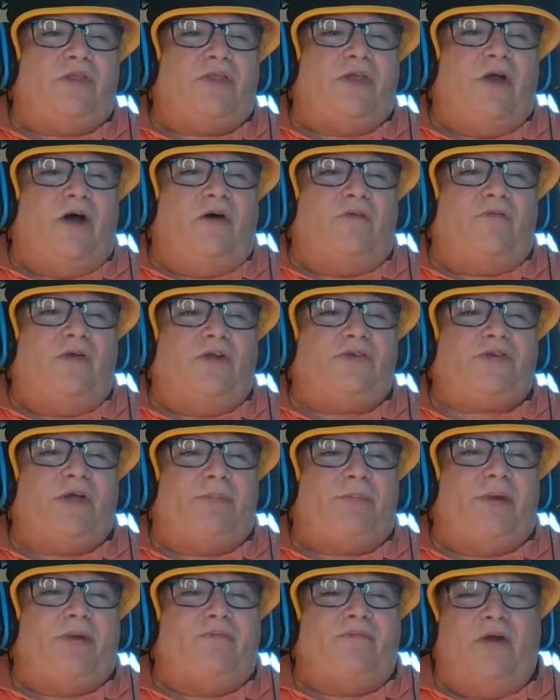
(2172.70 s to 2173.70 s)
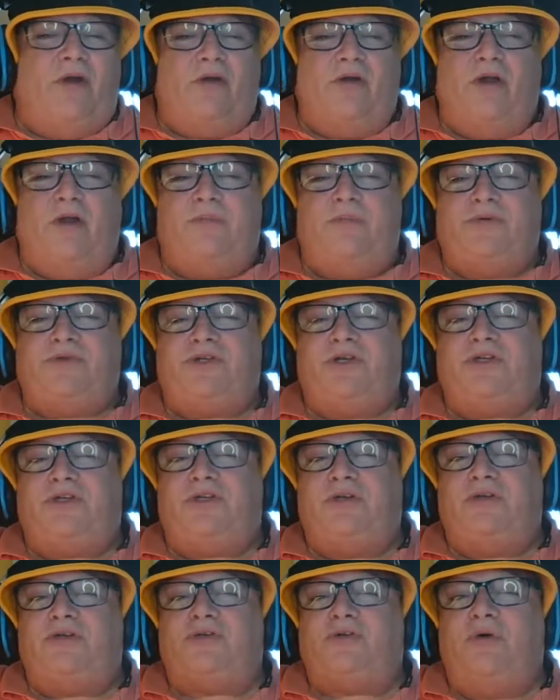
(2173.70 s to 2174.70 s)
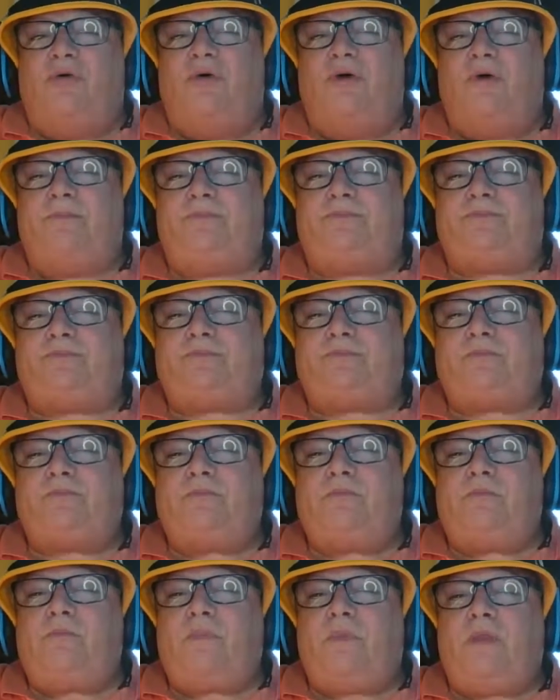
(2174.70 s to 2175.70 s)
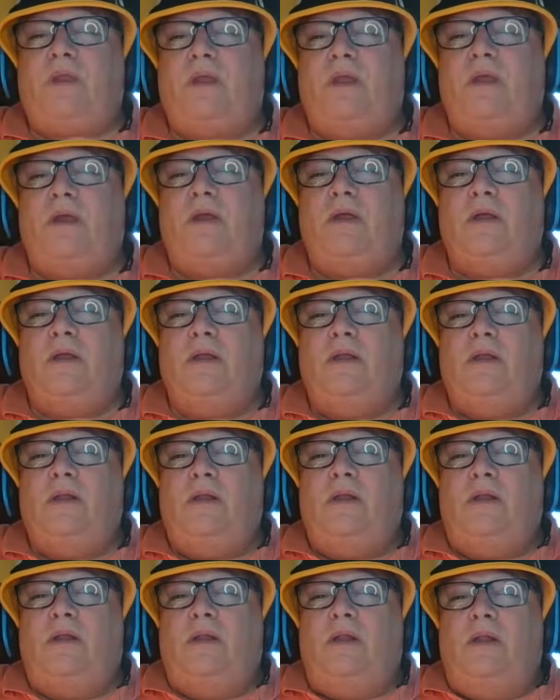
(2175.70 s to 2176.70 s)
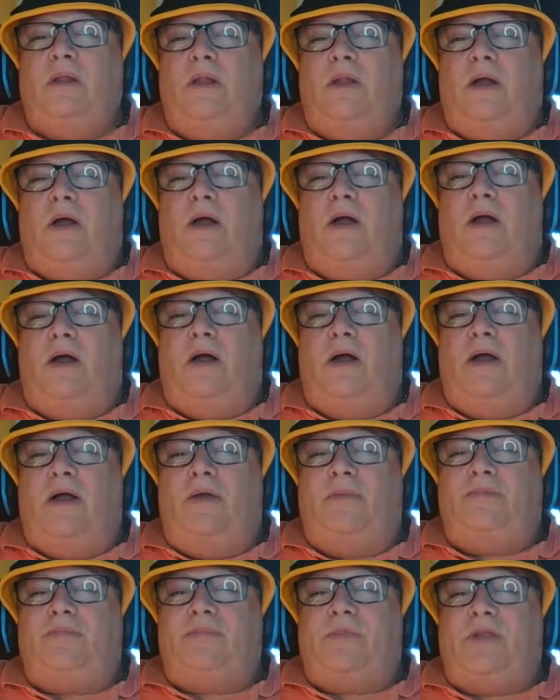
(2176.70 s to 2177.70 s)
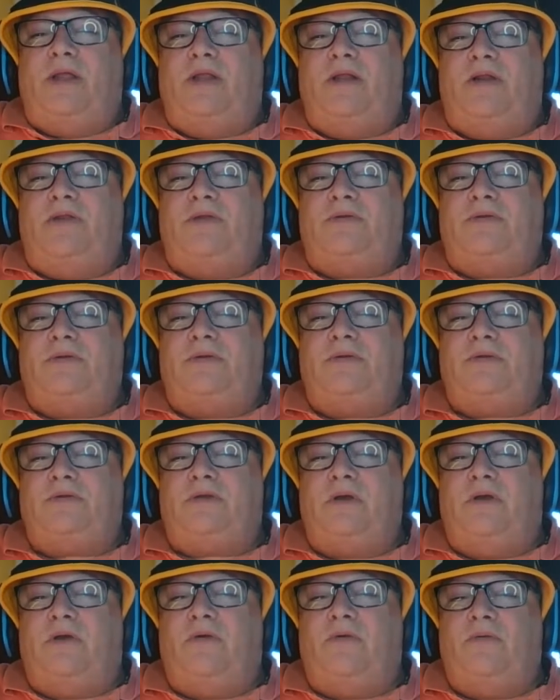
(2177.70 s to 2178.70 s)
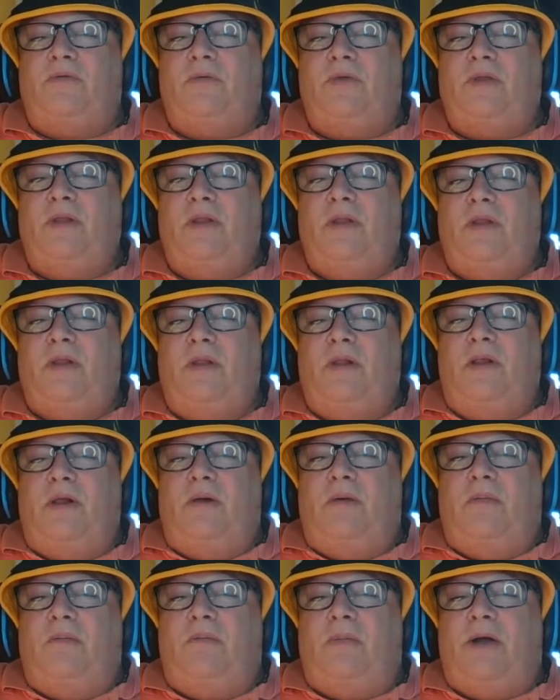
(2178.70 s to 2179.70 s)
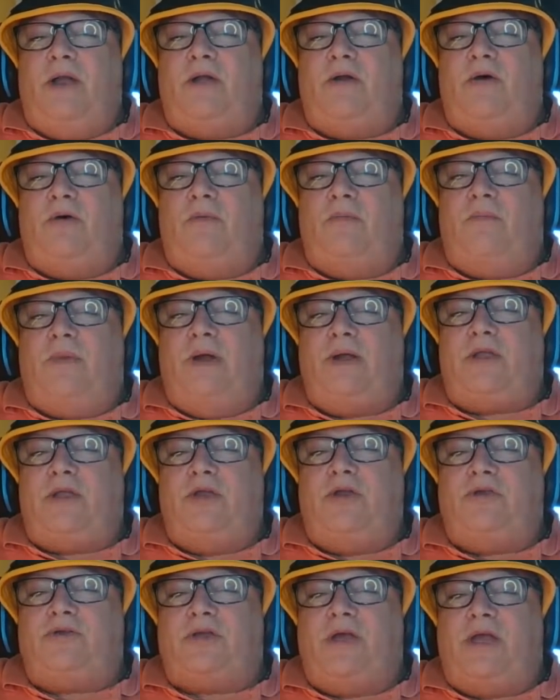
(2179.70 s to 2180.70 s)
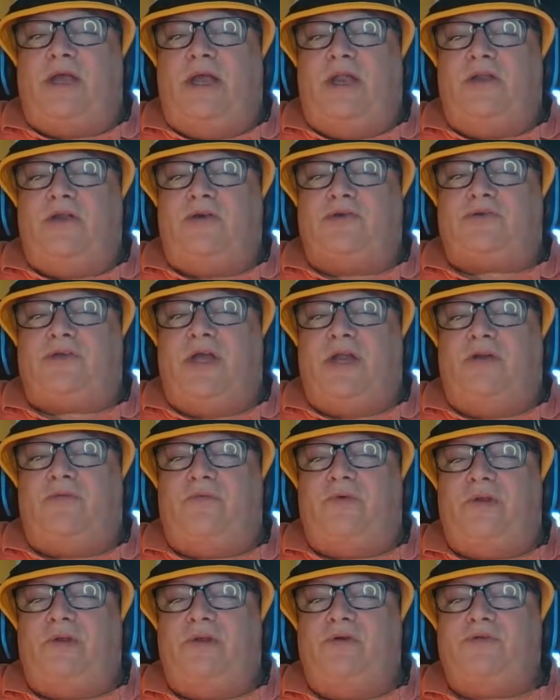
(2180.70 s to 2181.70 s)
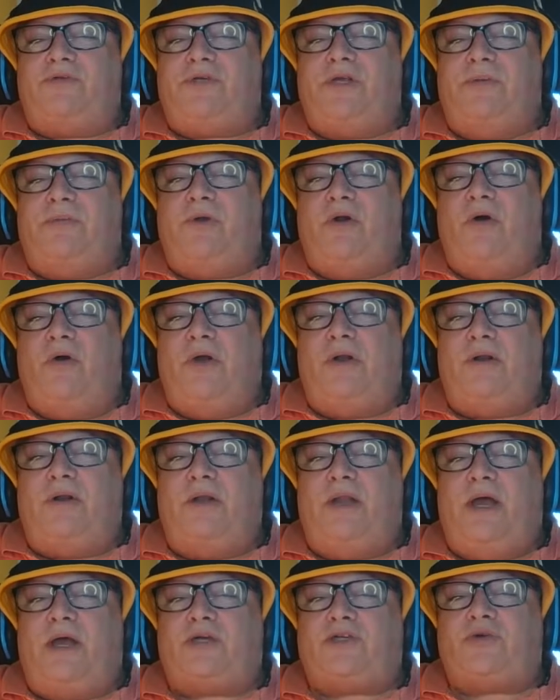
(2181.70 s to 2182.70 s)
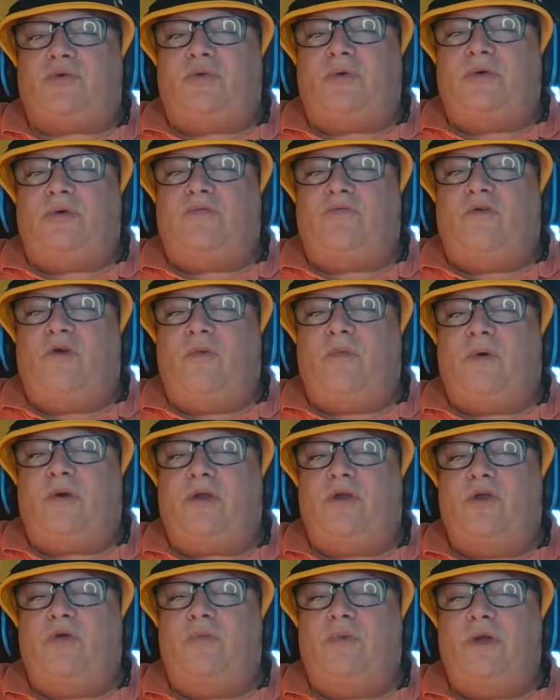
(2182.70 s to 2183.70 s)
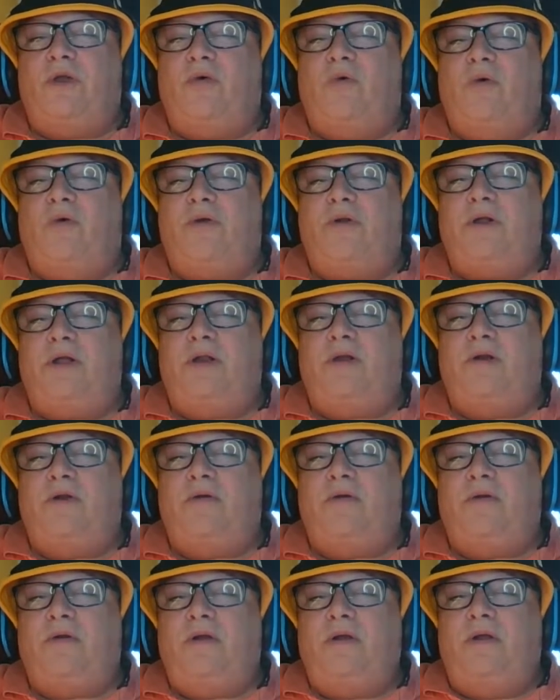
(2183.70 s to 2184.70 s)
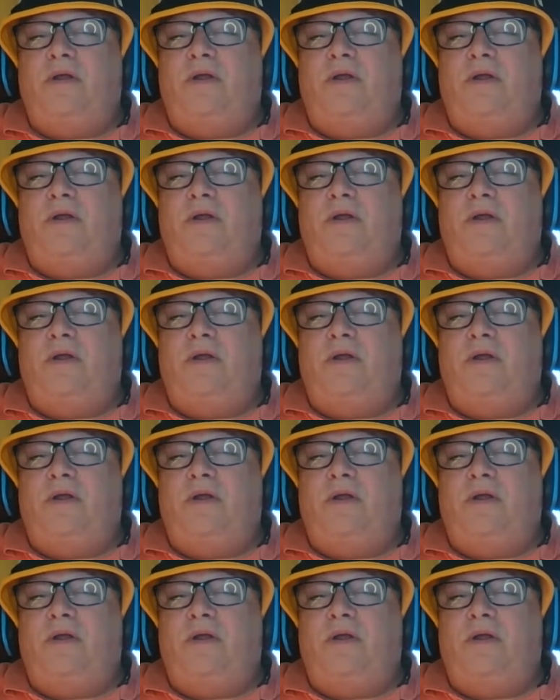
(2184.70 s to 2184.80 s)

offense up in a very good position to score. Okay. And then, so Mike, again, you're saying if we lose him, go get an actual former QB coordinator